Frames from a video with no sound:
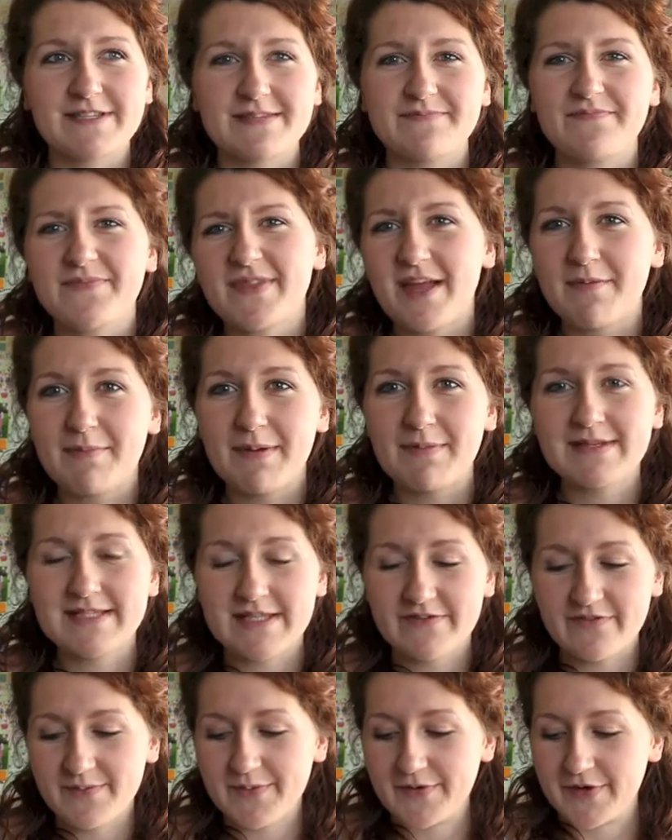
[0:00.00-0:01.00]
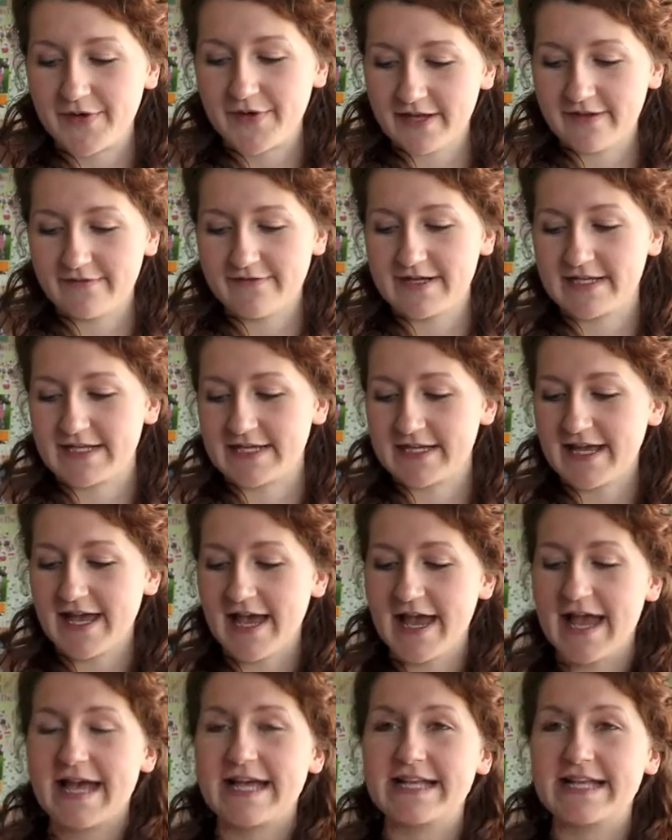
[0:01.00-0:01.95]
I was like, I'll find myself a book and read it.